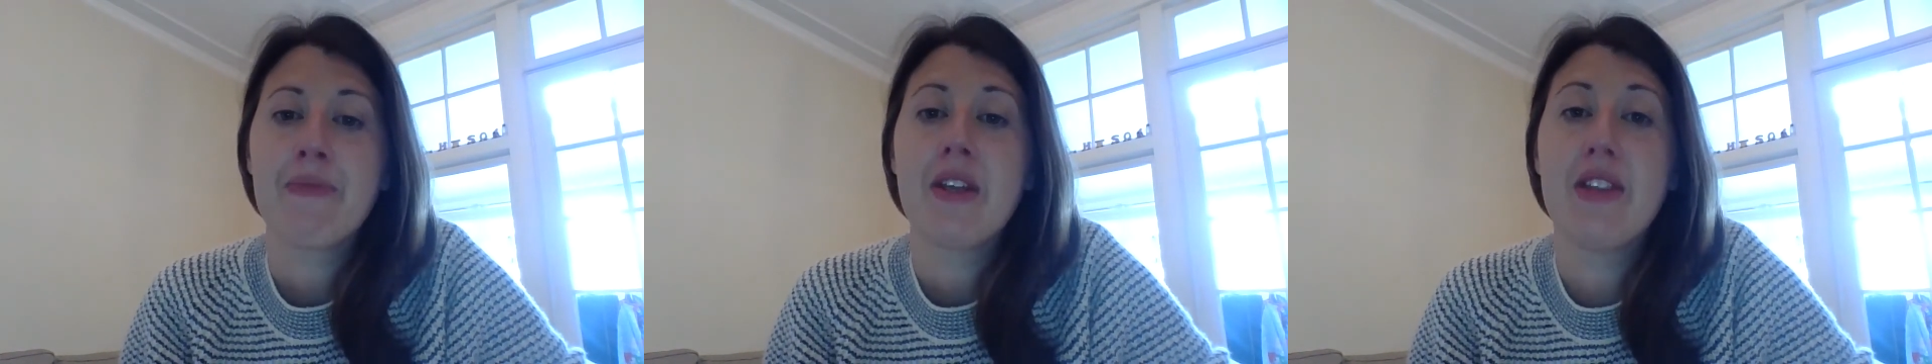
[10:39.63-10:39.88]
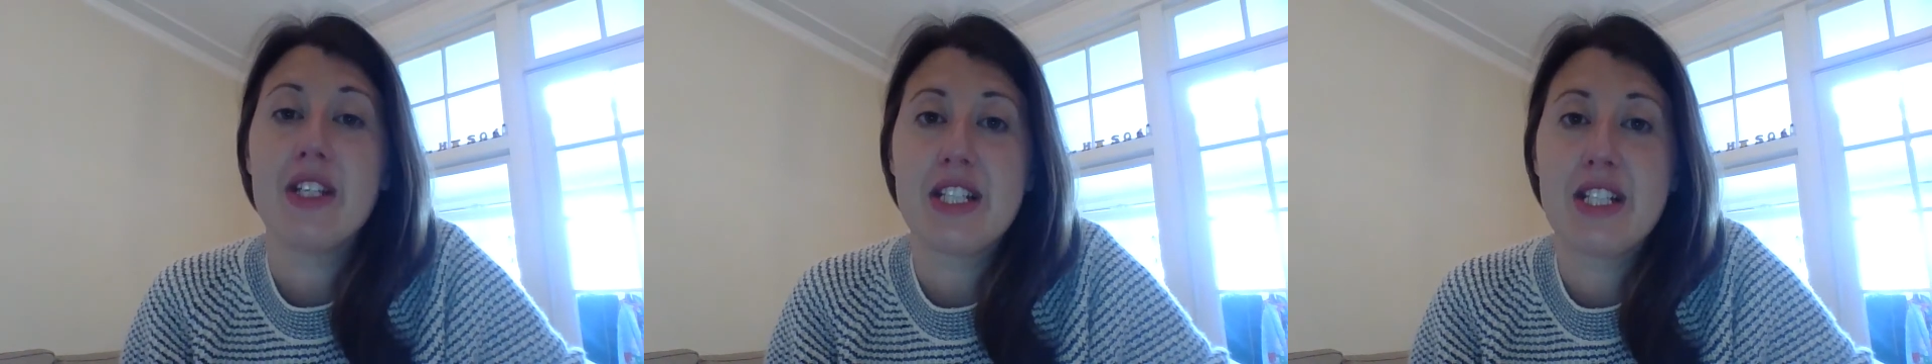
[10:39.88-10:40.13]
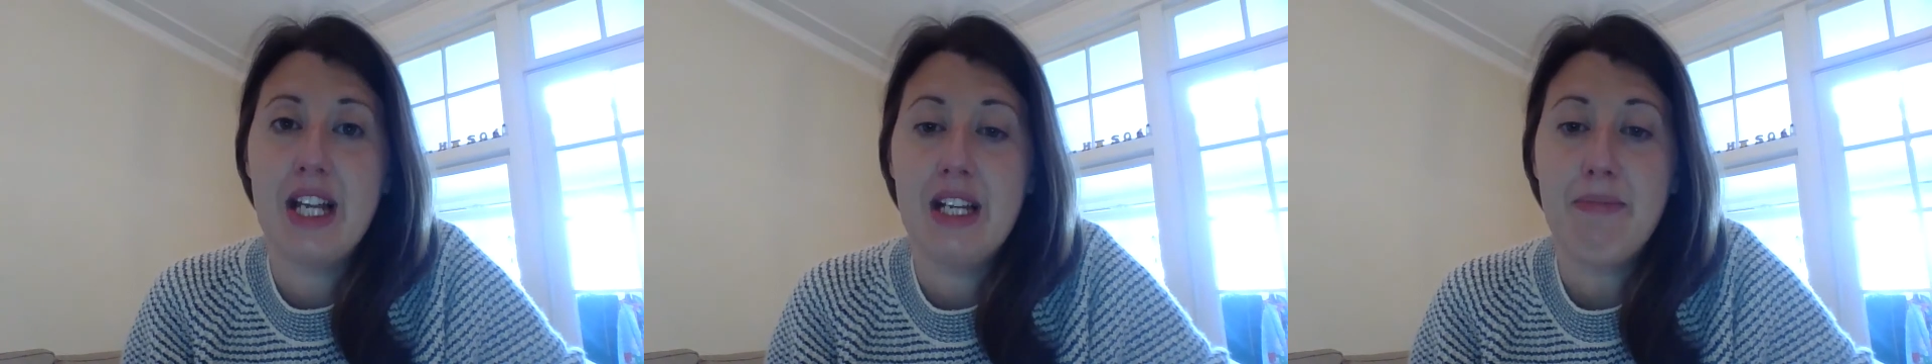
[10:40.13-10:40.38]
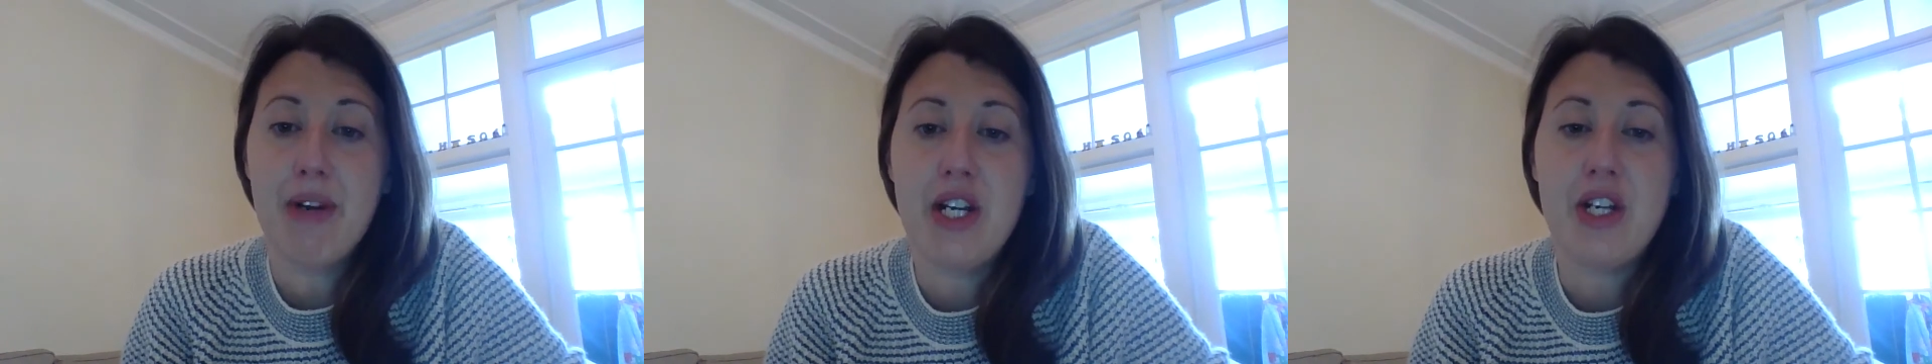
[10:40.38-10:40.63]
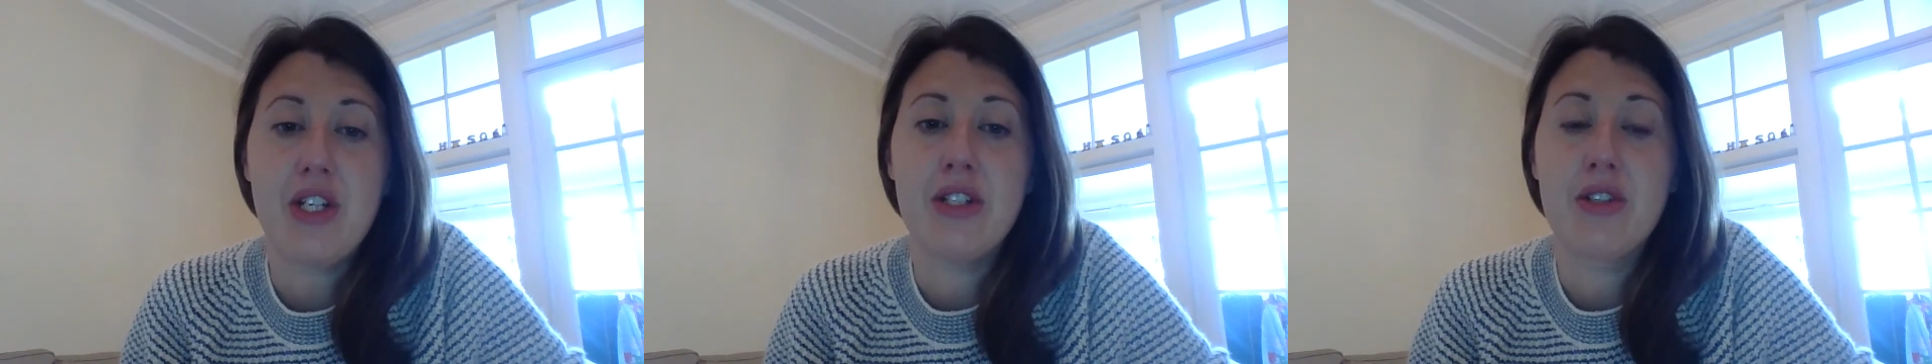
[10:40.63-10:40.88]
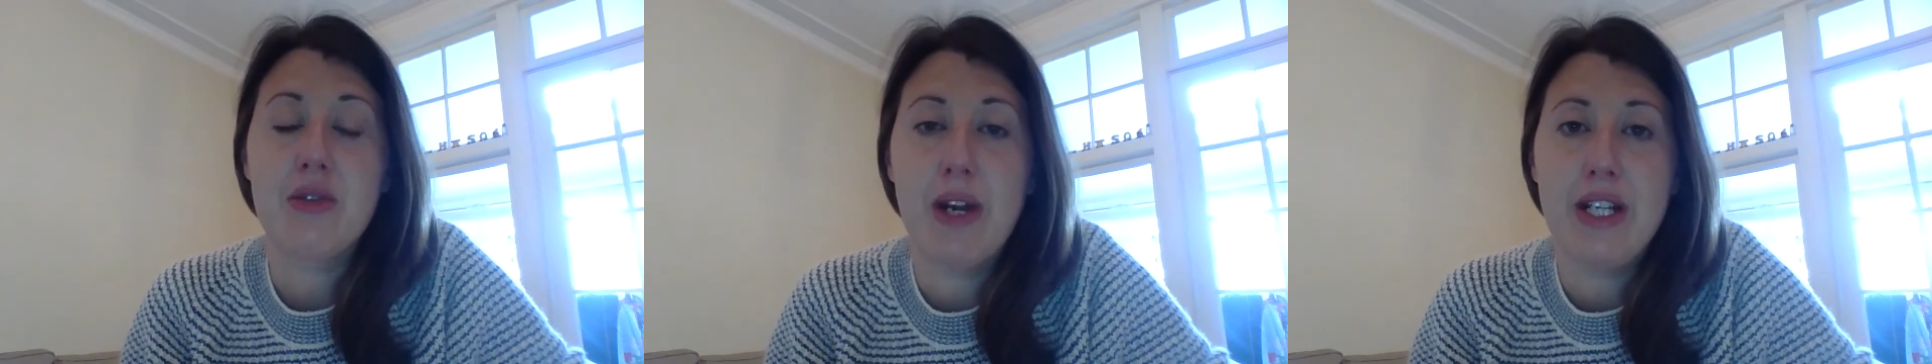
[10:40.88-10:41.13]
The
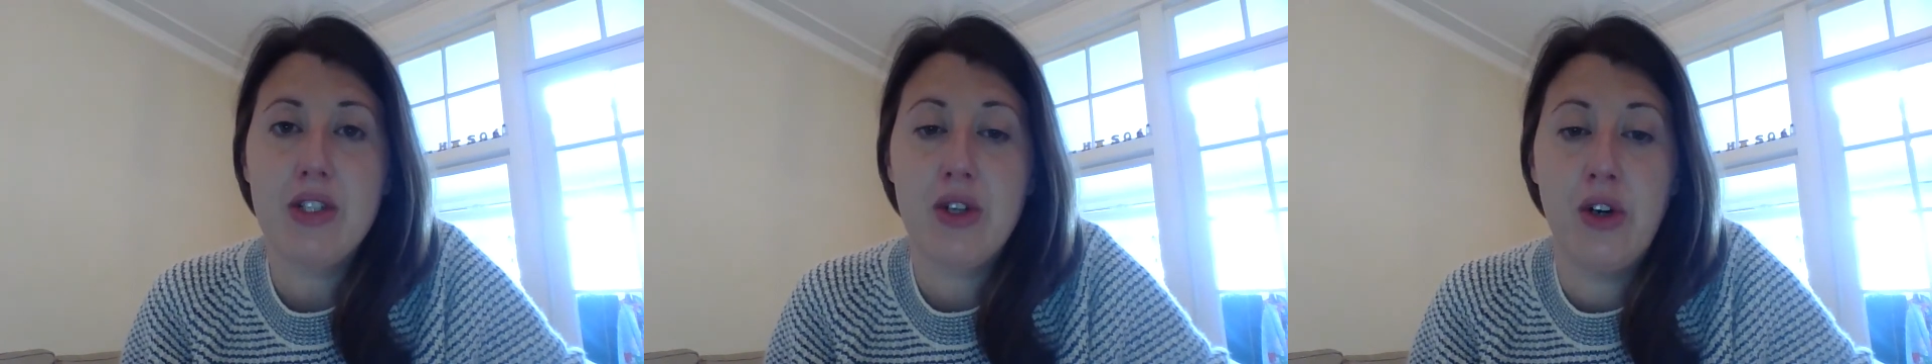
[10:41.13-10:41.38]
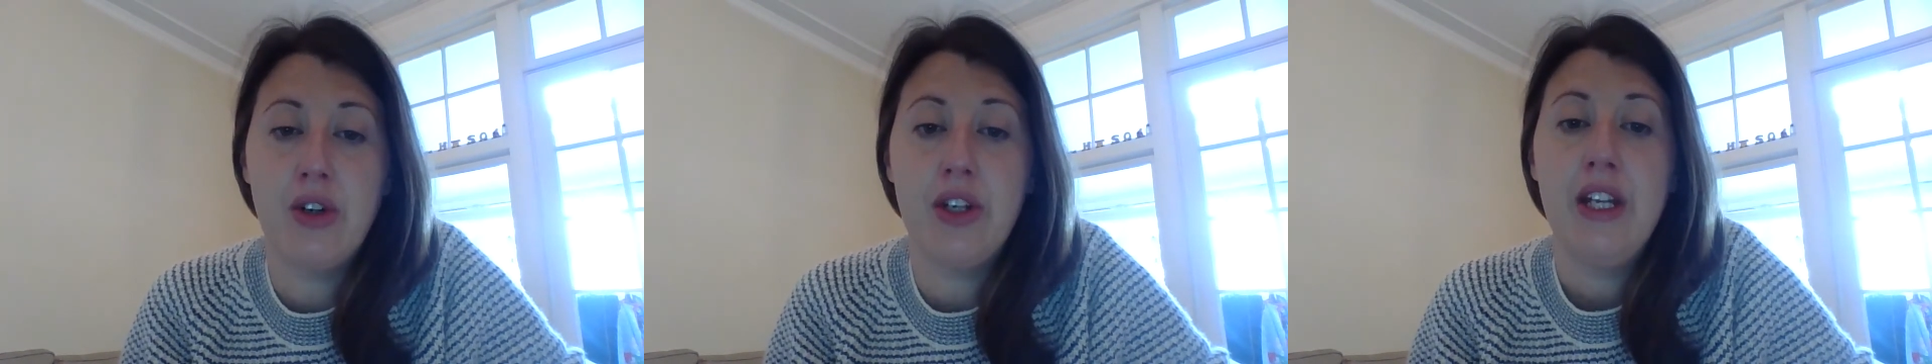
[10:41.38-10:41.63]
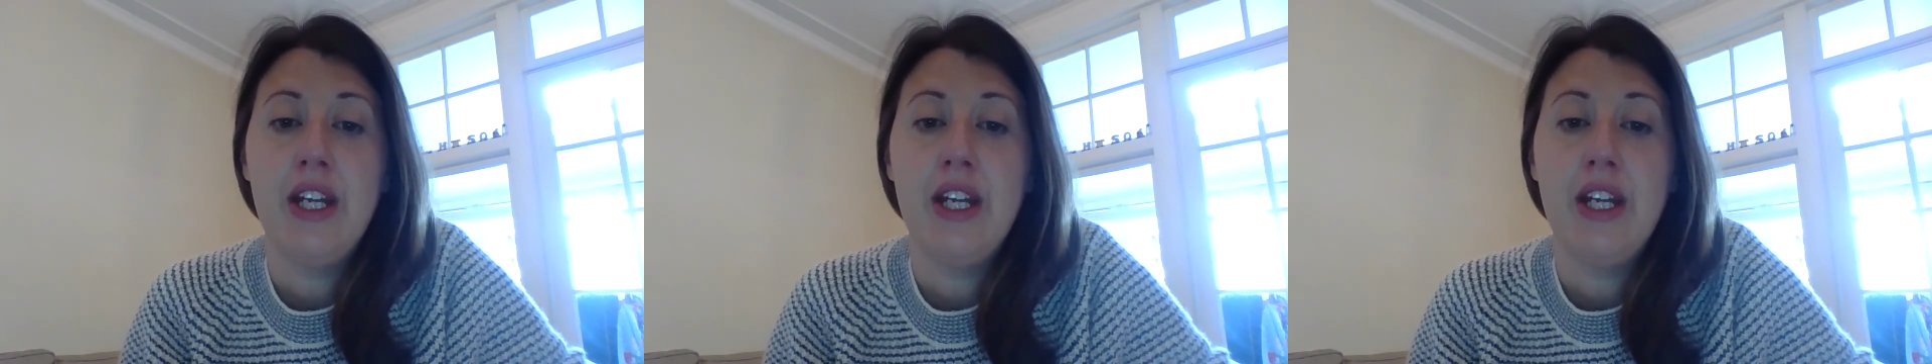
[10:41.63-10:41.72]
celebrations went on